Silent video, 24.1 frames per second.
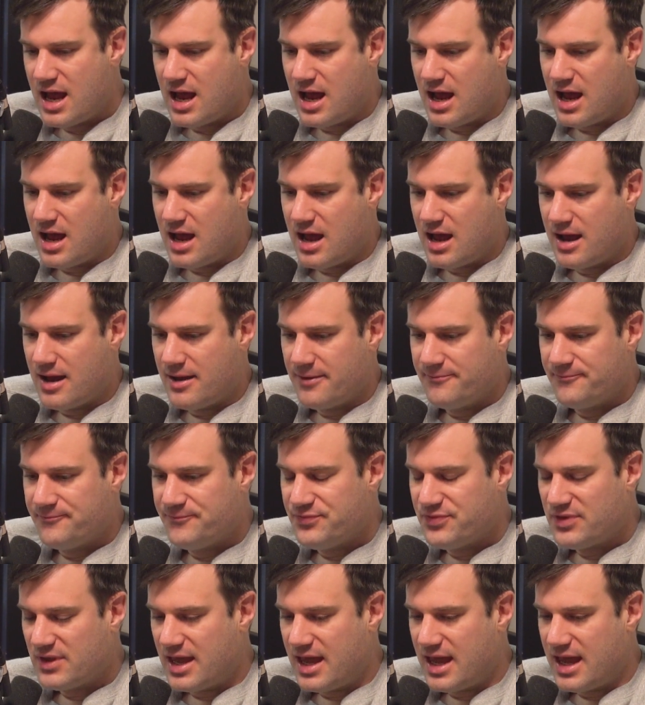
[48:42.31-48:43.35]
Uh,
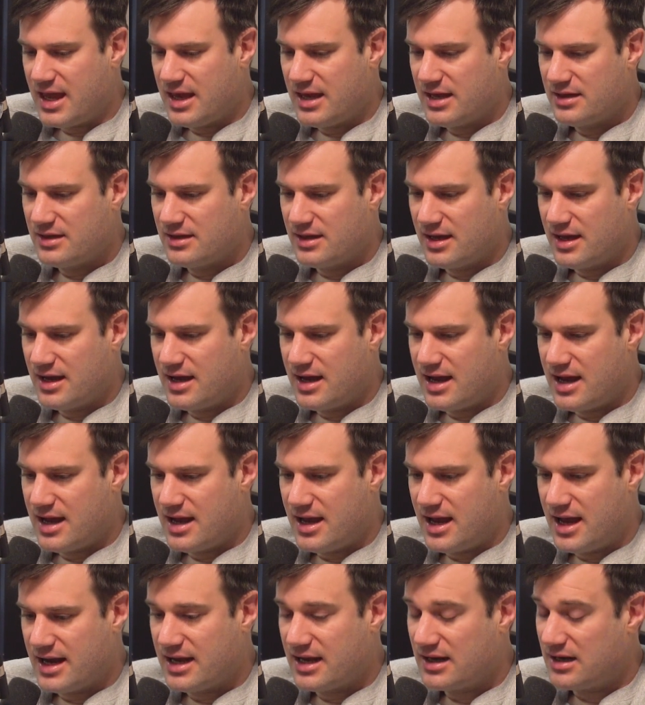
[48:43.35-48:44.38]
and
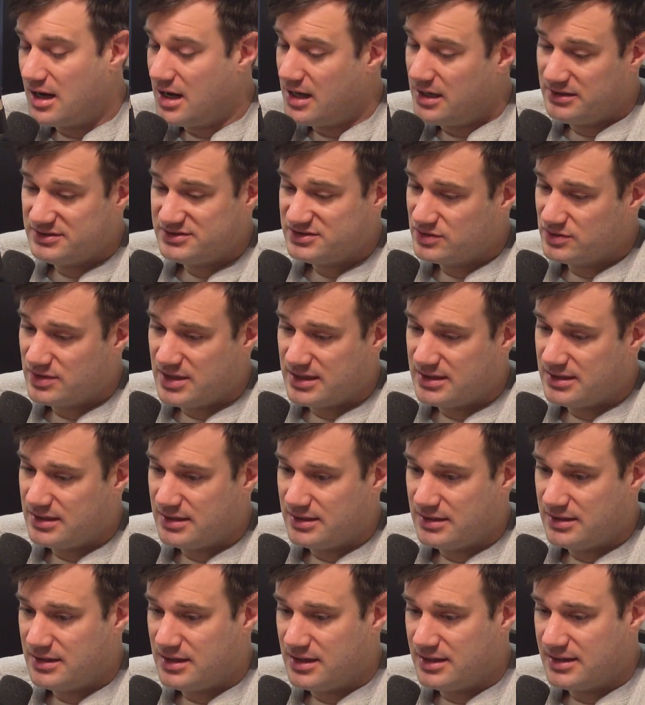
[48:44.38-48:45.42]
uh, I got I also got
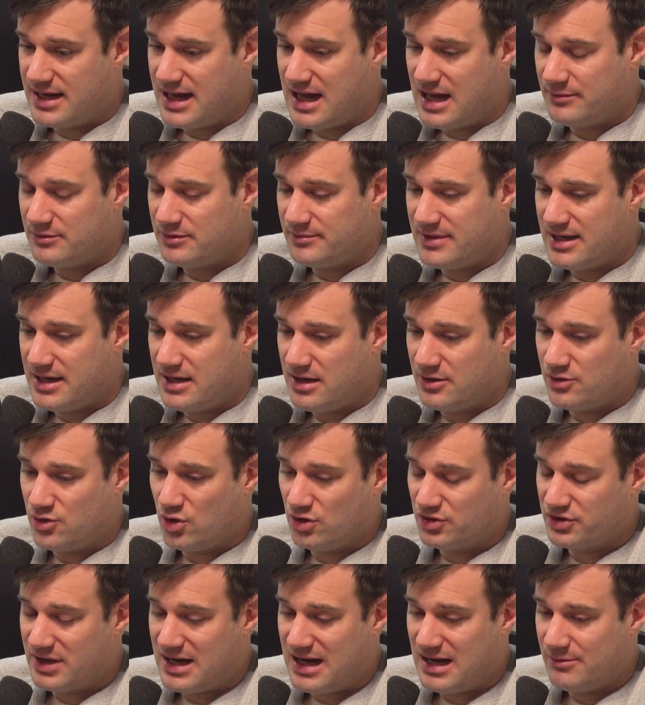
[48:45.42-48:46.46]
a, an album out, an
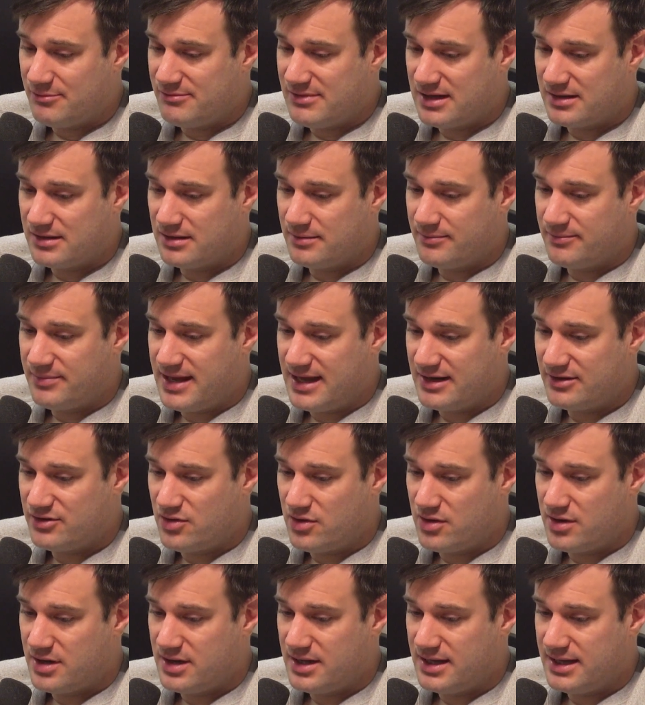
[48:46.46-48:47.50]
older album out on
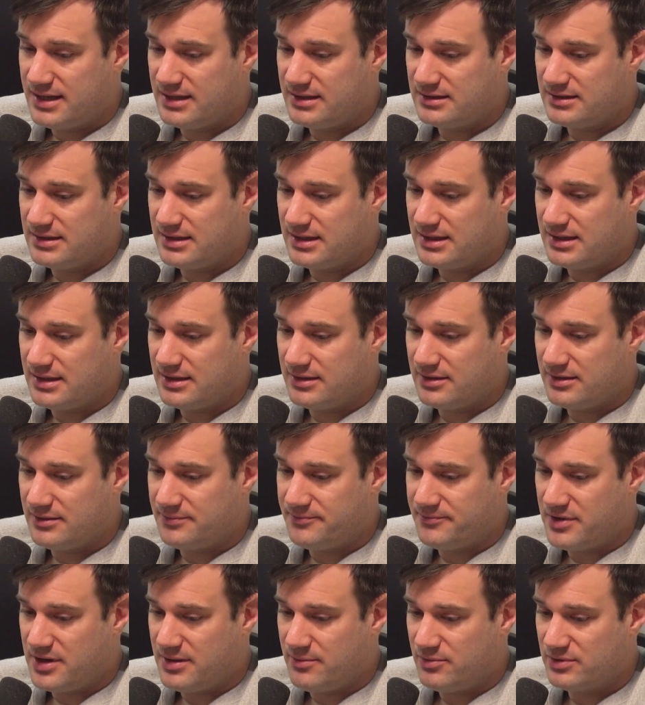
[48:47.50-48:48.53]
Pandora and
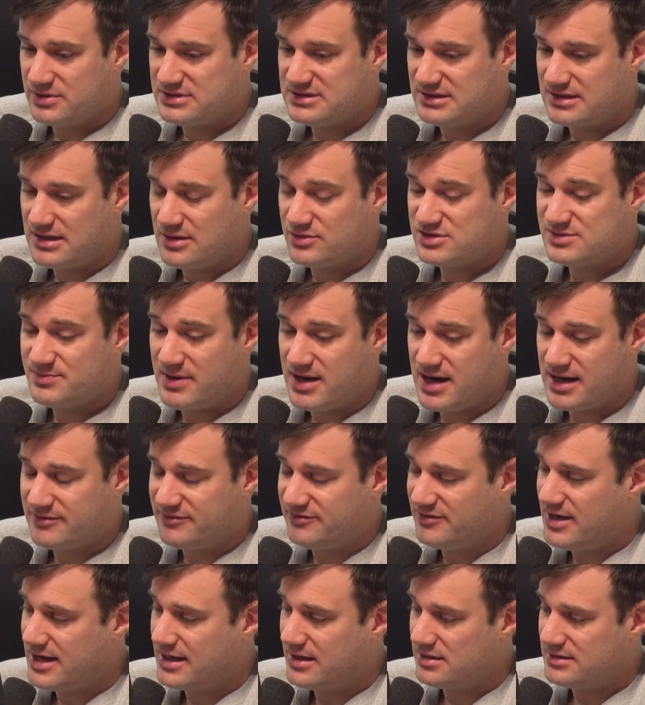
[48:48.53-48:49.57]
um, um, what's that,
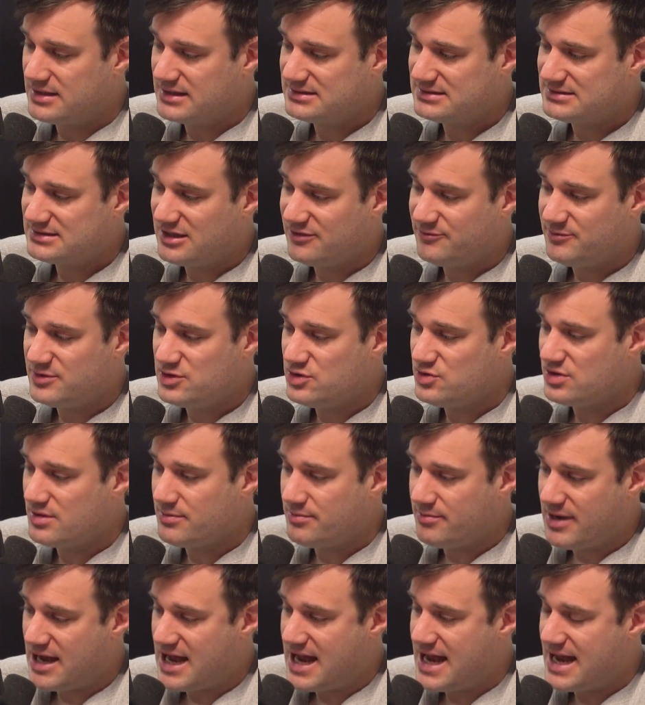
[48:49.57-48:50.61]
Spotify and all that stuff. But you
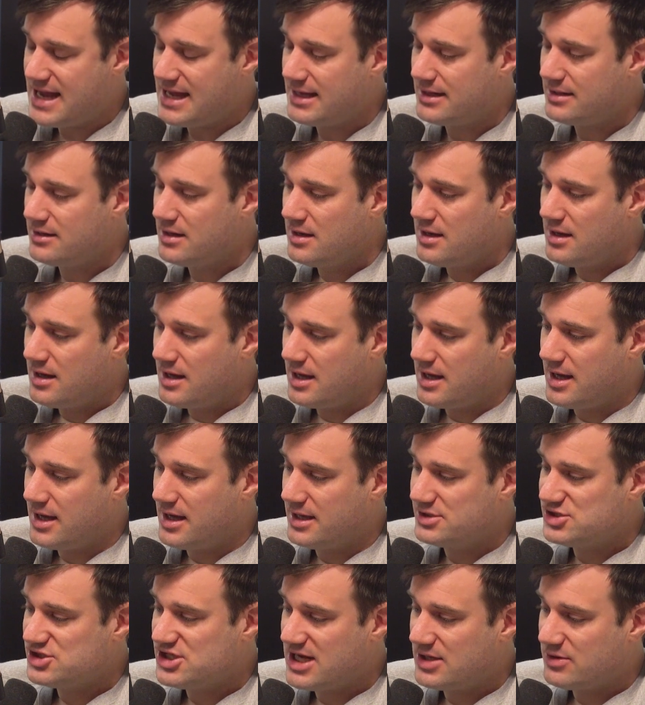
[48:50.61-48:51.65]
can buy it
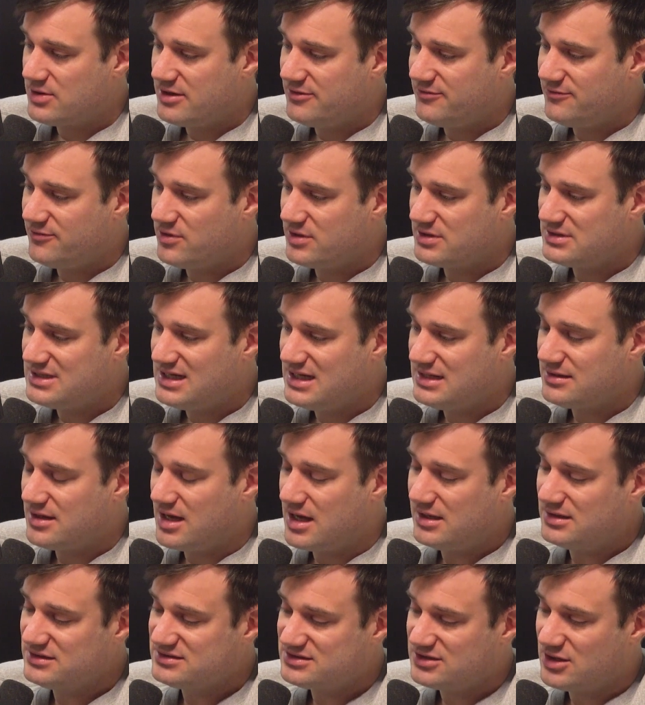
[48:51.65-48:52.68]
uh, January fourteenth.
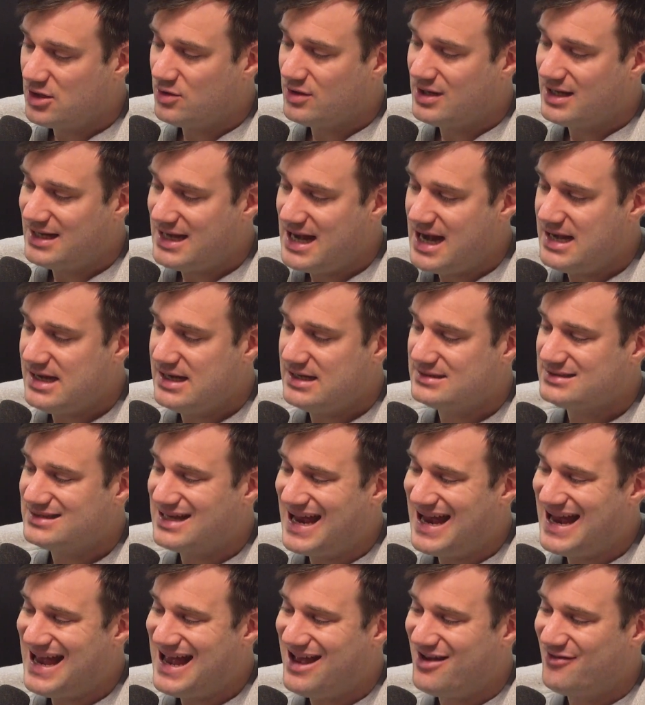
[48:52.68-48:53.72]
Also, Canadians,
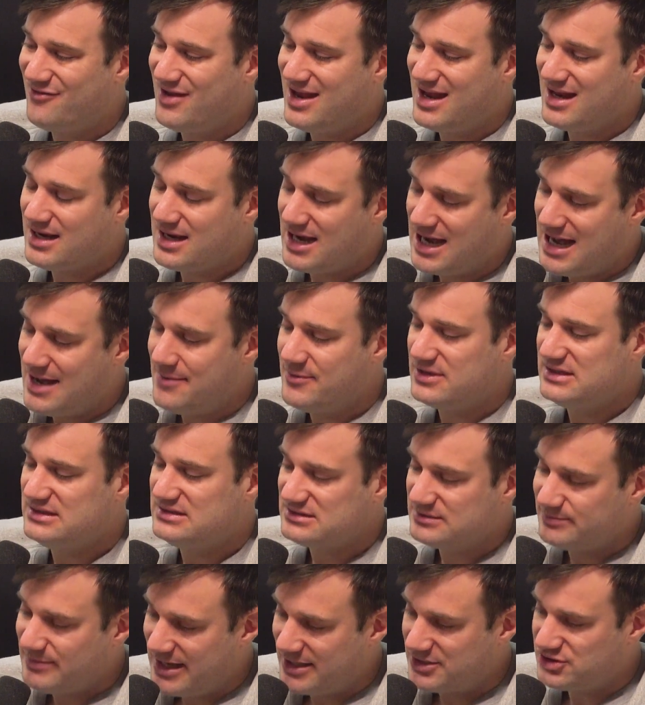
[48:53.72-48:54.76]
I have a comedy
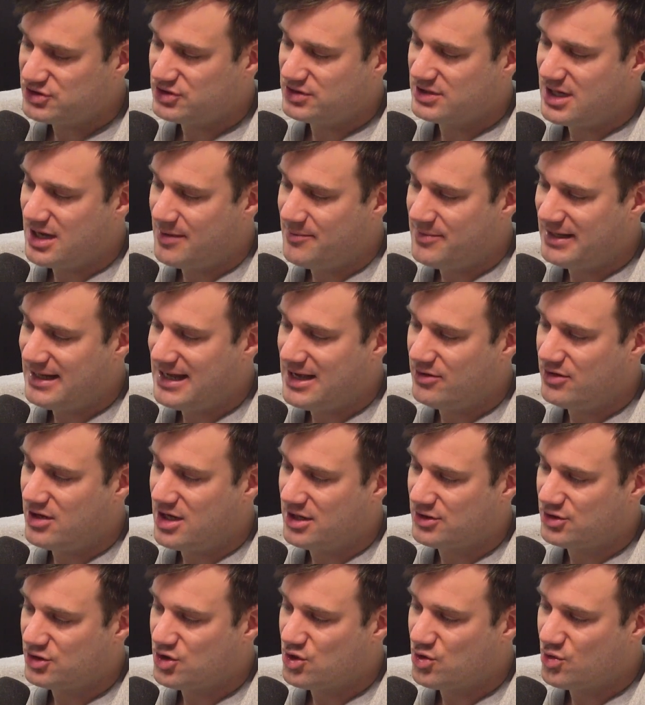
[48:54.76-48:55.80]
special coming out
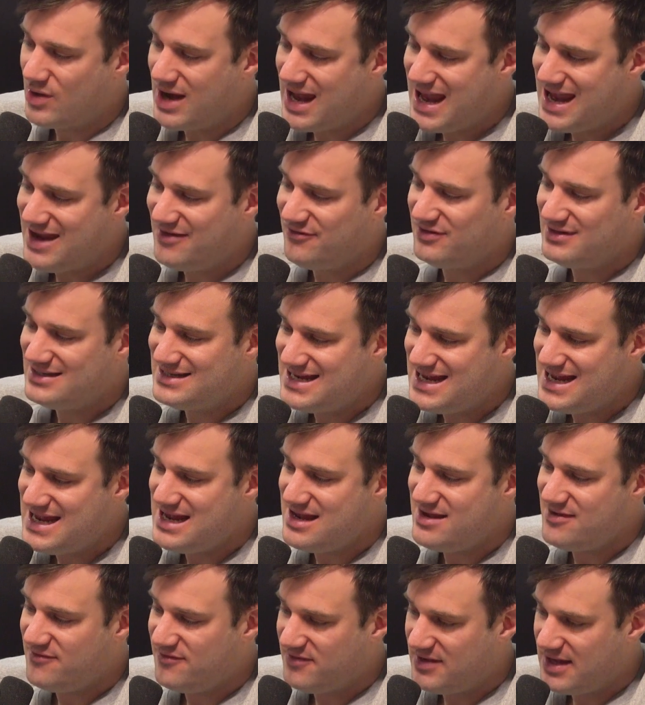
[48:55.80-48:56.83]
on Crave
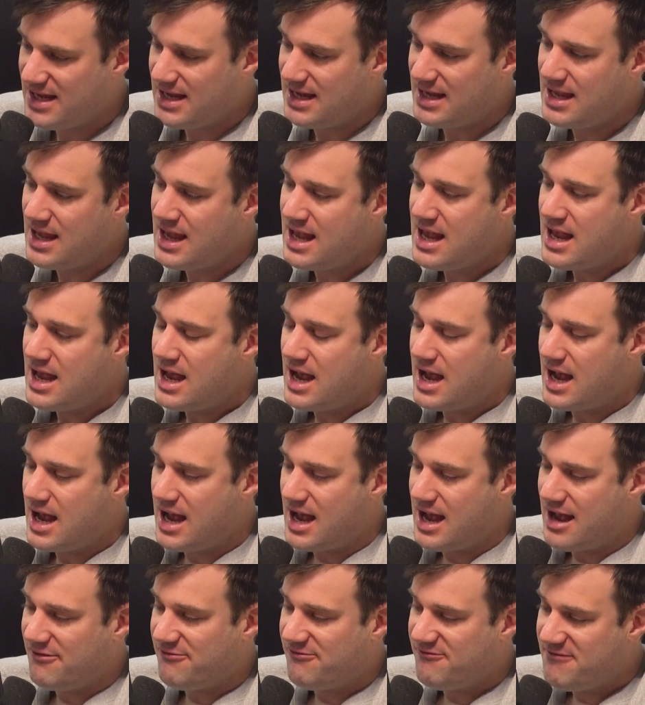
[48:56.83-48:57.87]
T V
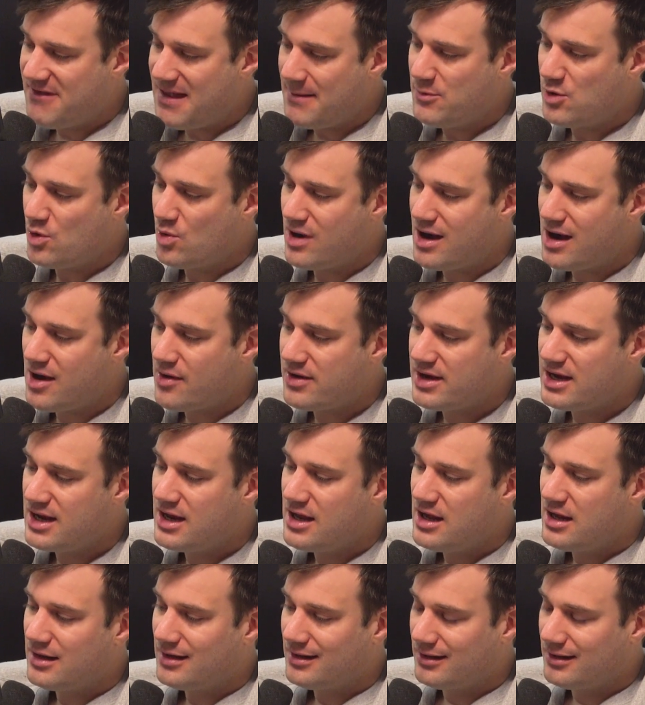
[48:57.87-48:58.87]
uh, February.